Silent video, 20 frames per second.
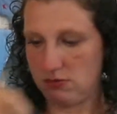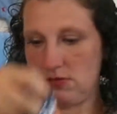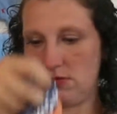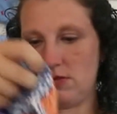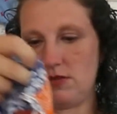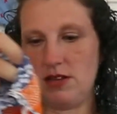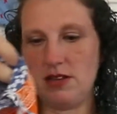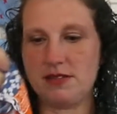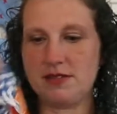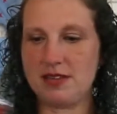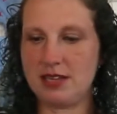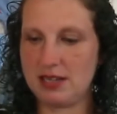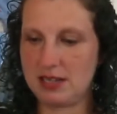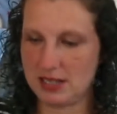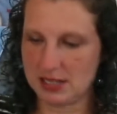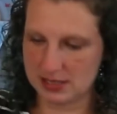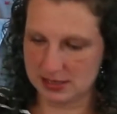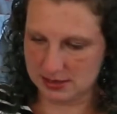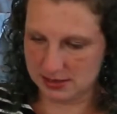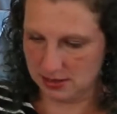The
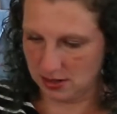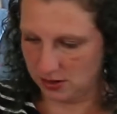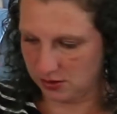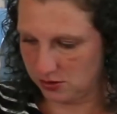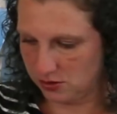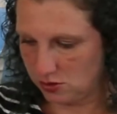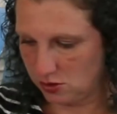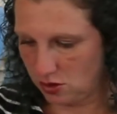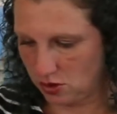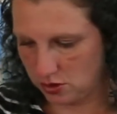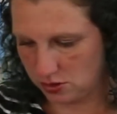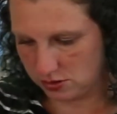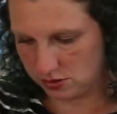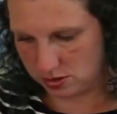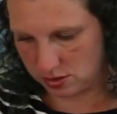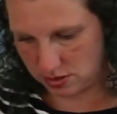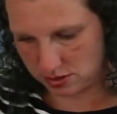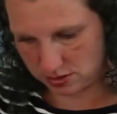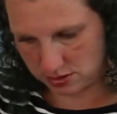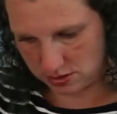tickets are
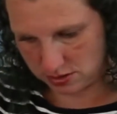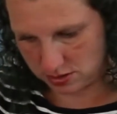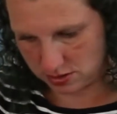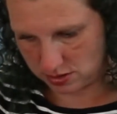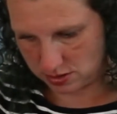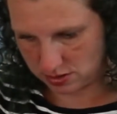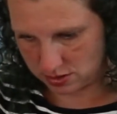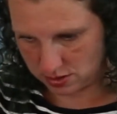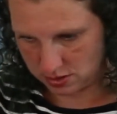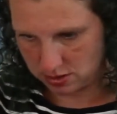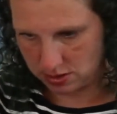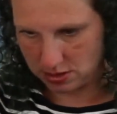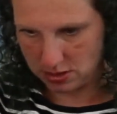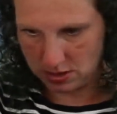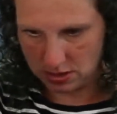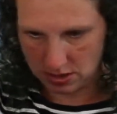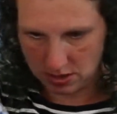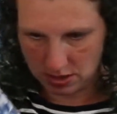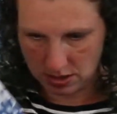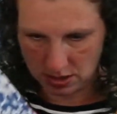not
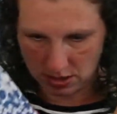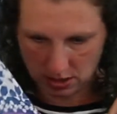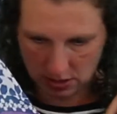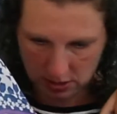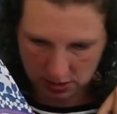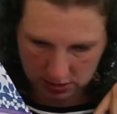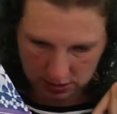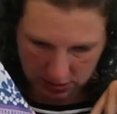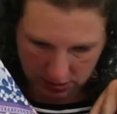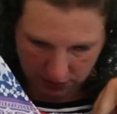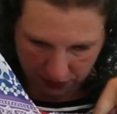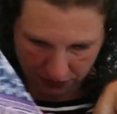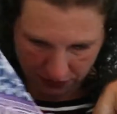easy to